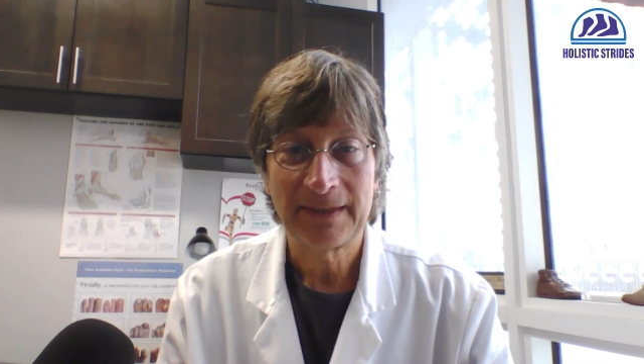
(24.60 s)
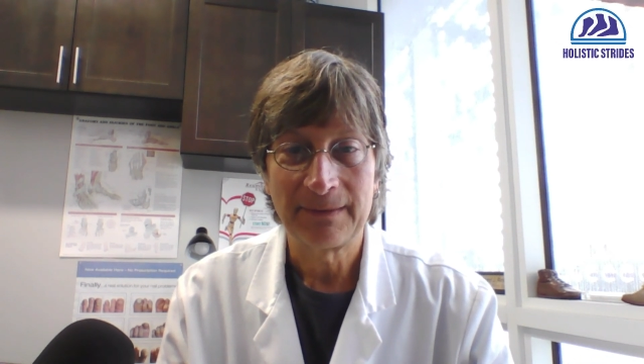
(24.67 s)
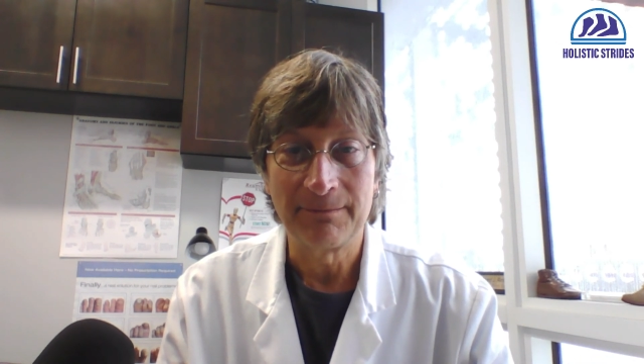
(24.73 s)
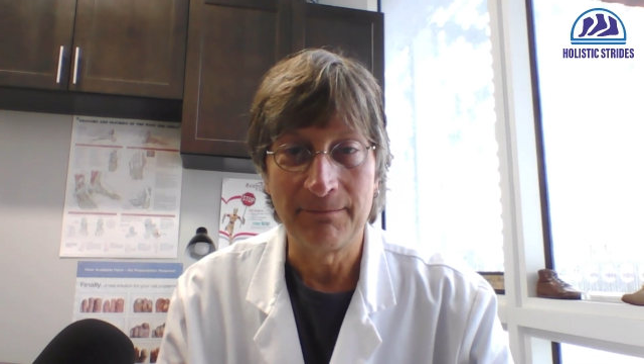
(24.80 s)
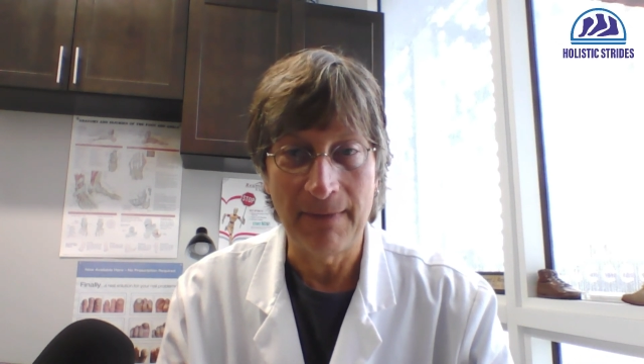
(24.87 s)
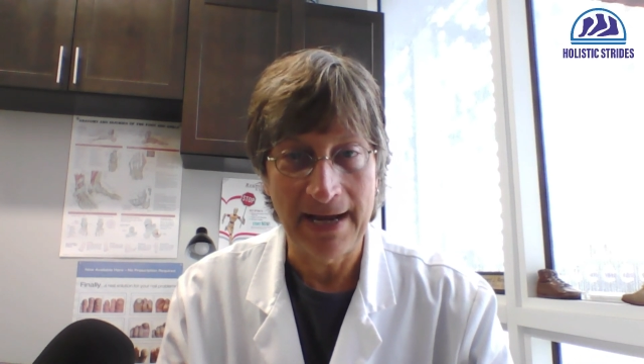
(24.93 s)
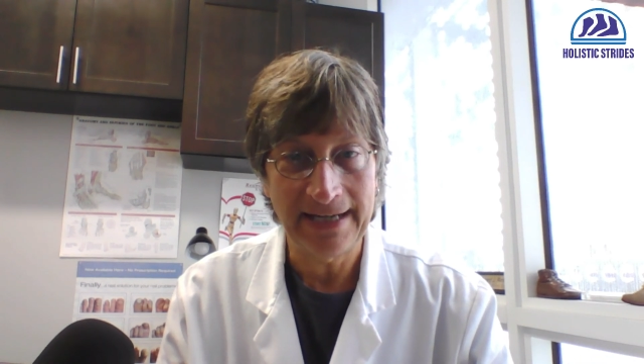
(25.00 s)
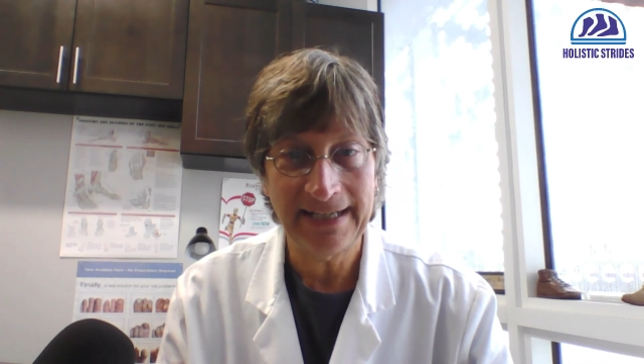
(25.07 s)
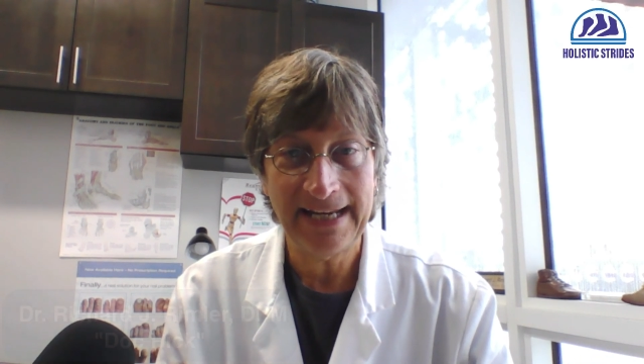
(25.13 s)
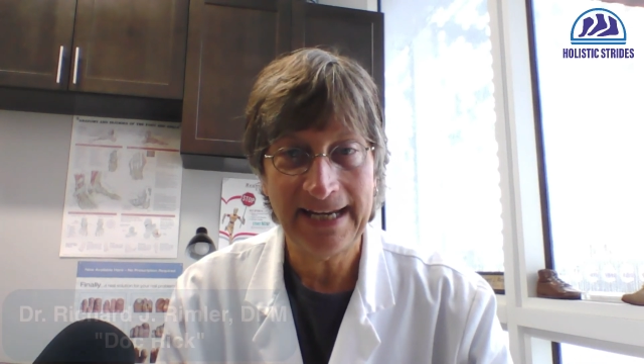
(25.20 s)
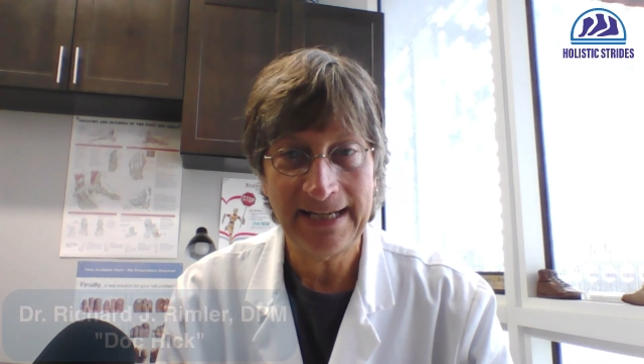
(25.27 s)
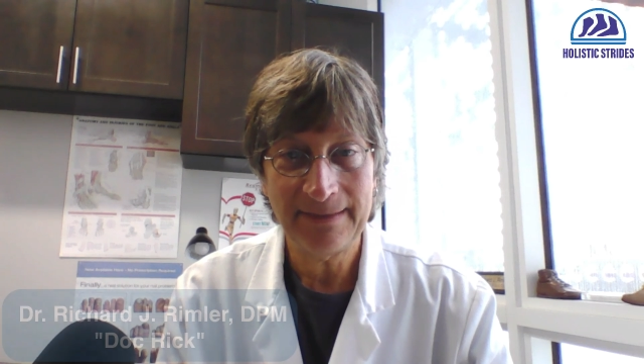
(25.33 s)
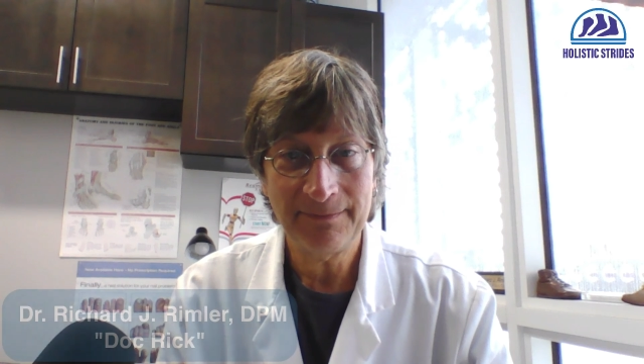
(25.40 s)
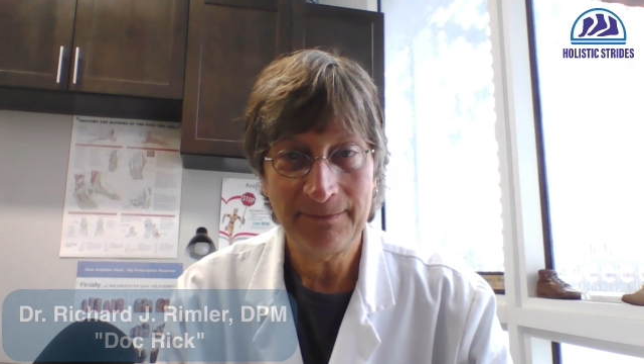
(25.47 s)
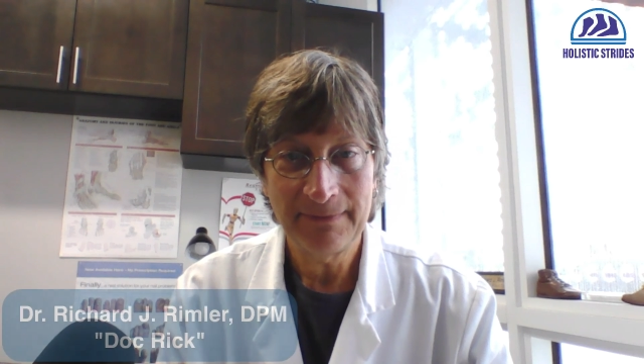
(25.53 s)
My
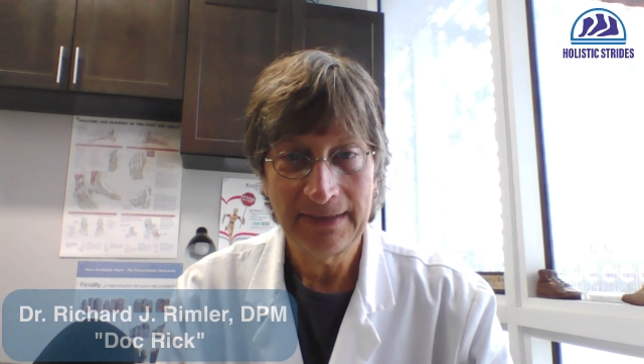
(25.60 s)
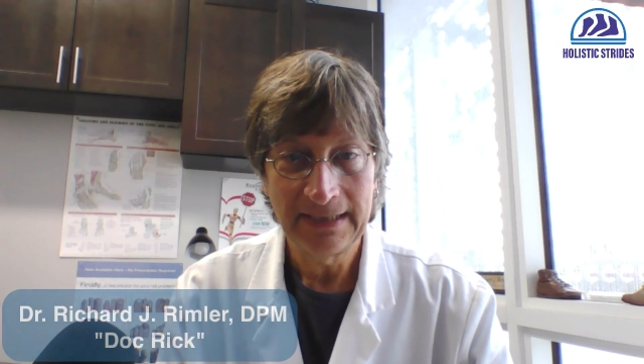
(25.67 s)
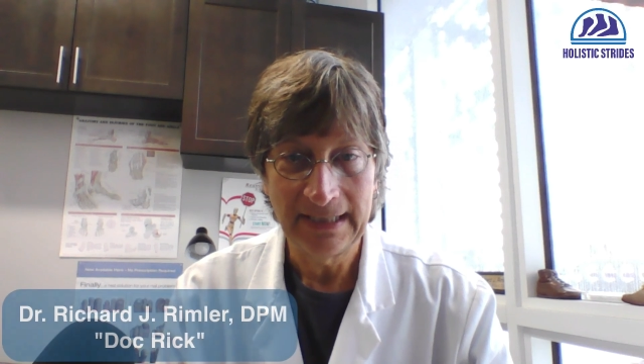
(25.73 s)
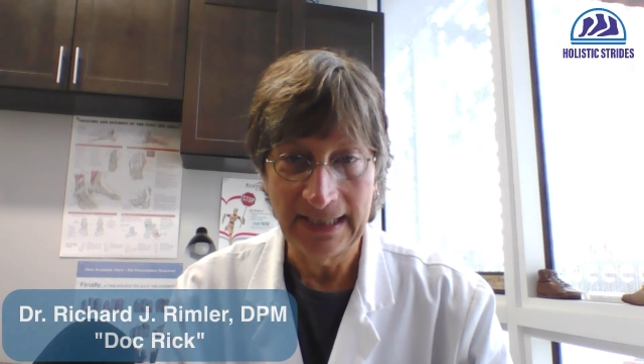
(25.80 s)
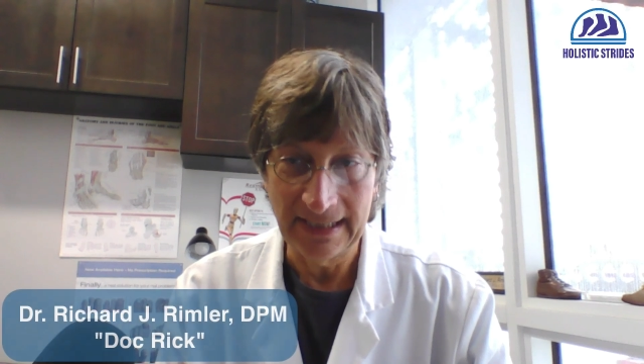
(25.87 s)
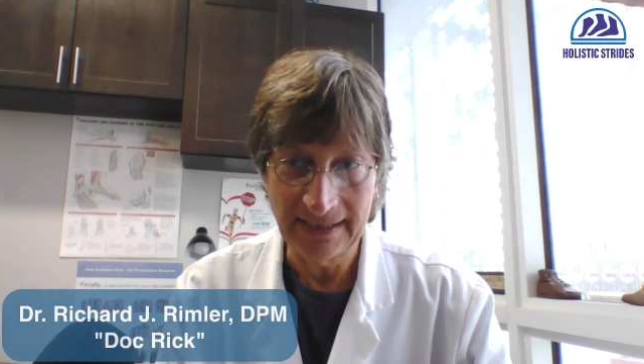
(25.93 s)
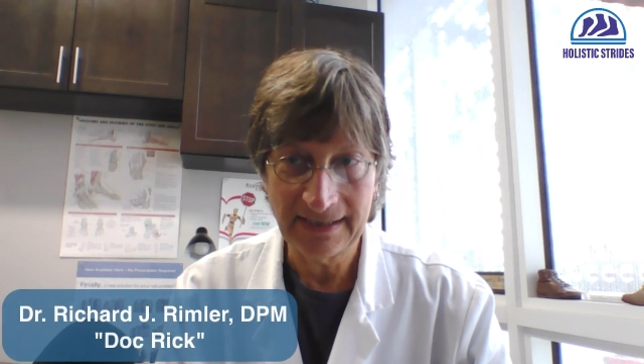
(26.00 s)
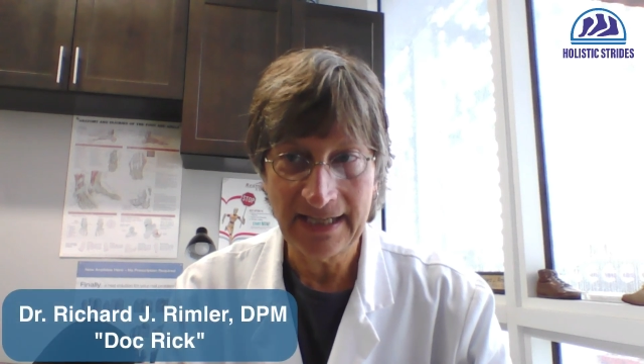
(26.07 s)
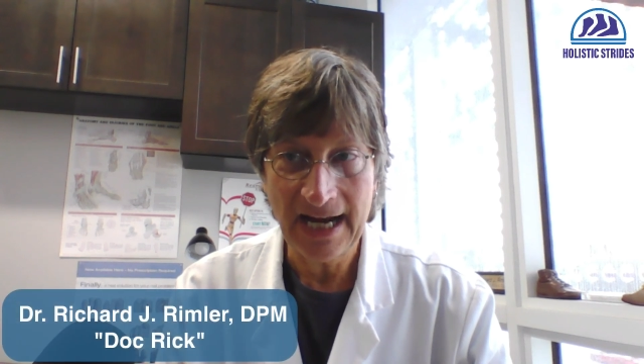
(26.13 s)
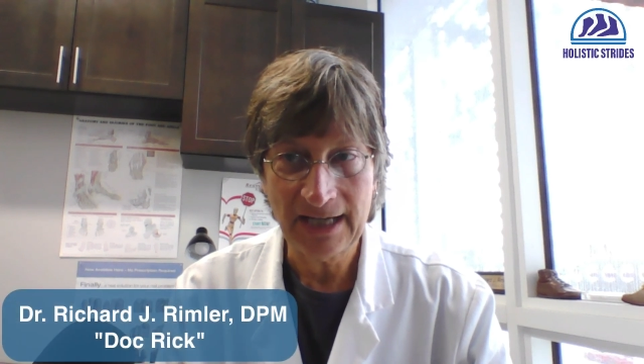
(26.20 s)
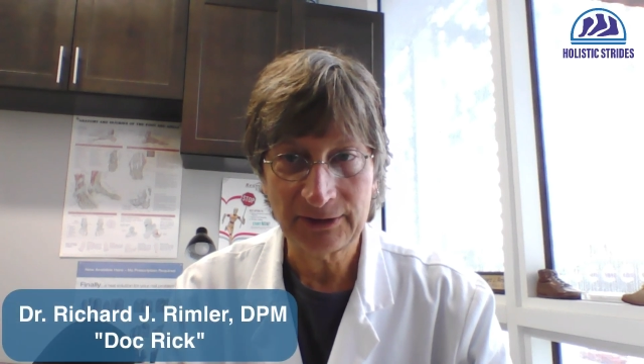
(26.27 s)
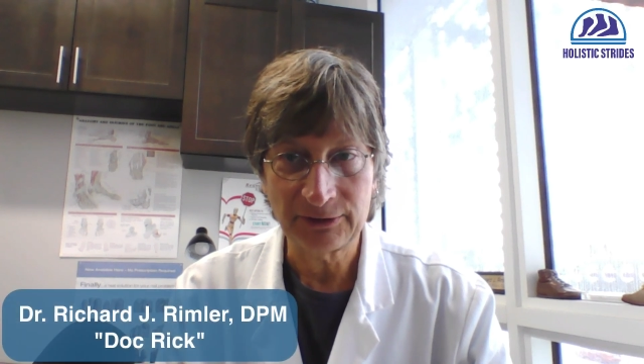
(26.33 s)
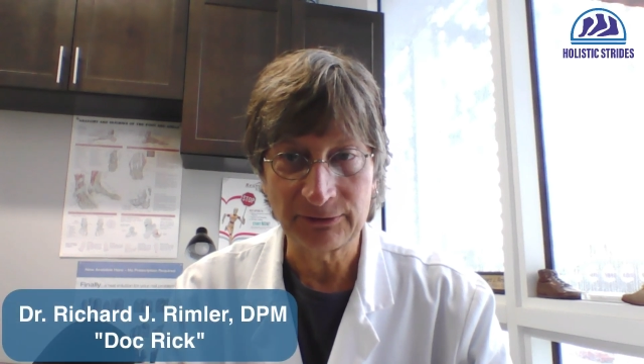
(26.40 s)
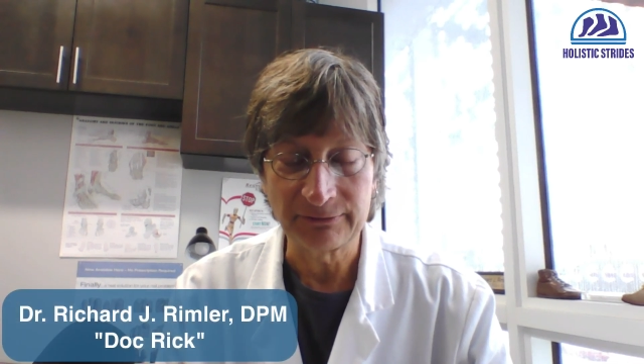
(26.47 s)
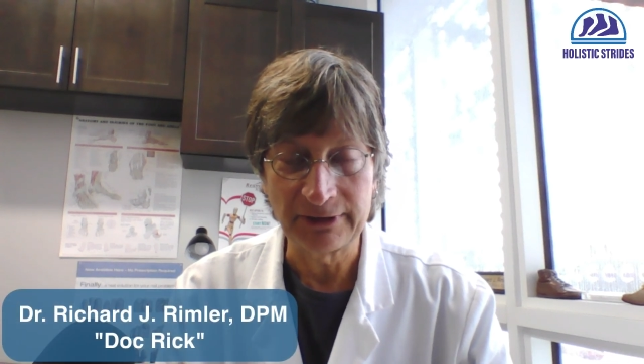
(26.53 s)
name is
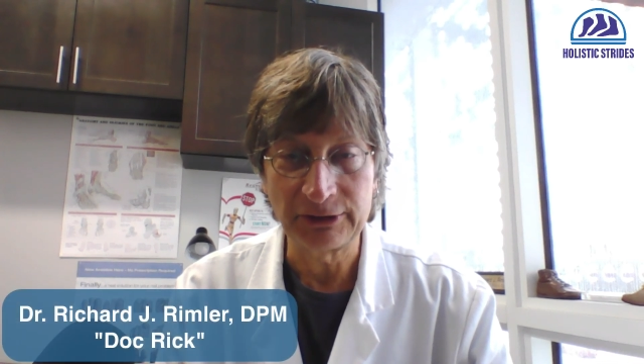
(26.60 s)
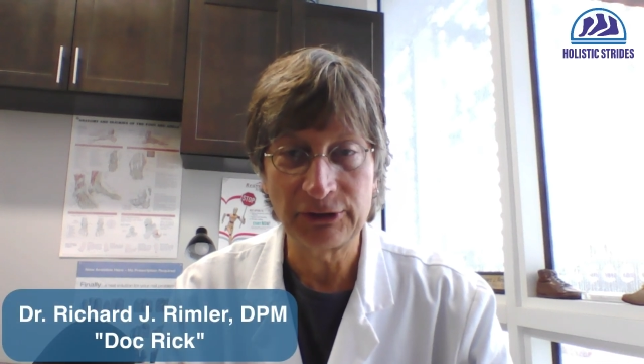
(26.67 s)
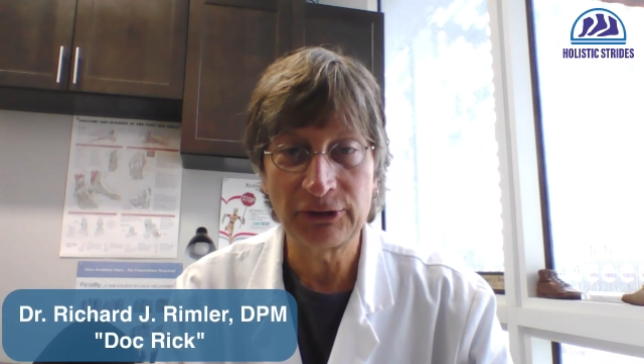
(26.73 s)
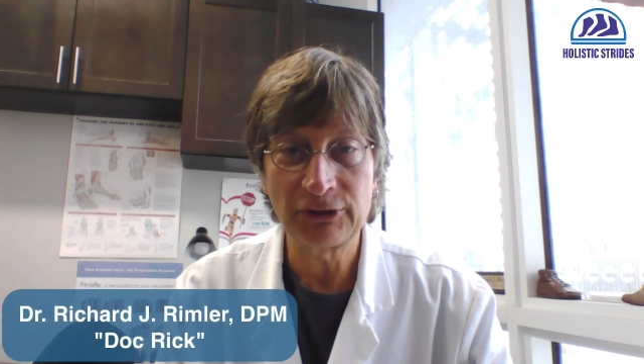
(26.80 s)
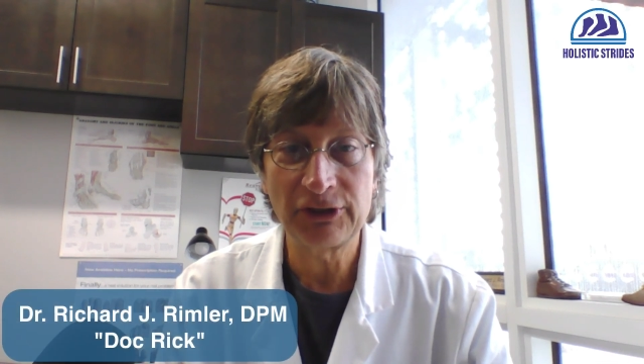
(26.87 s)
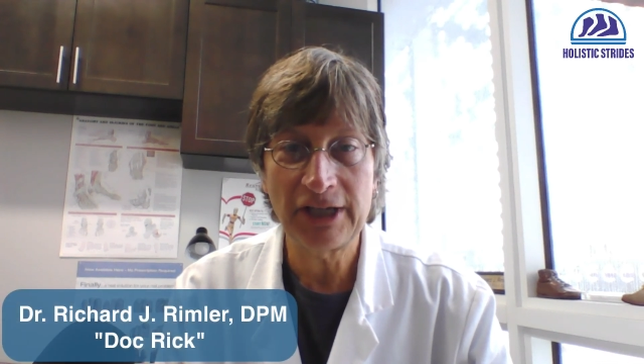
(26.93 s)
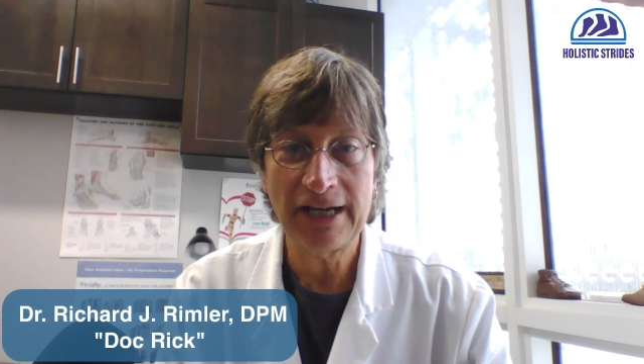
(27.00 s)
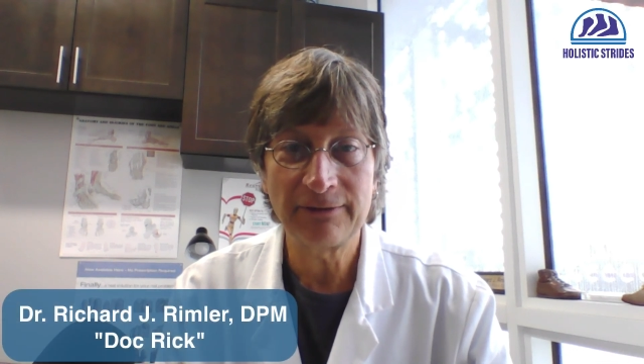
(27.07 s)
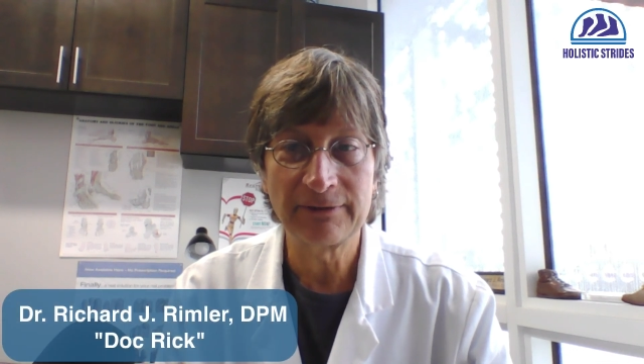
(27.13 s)
Dr. Richard J.